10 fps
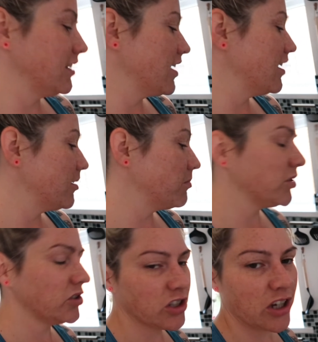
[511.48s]
to
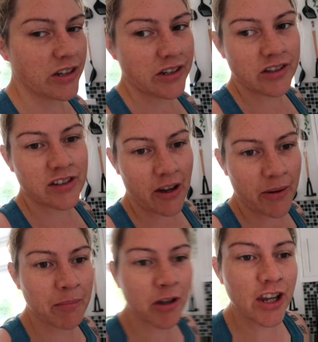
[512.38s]
munch on. So
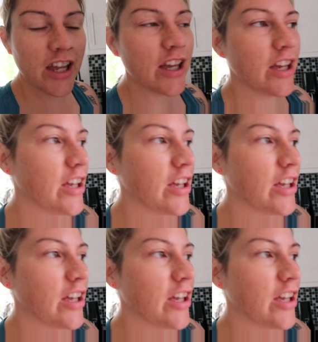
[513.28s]
I'm gonna...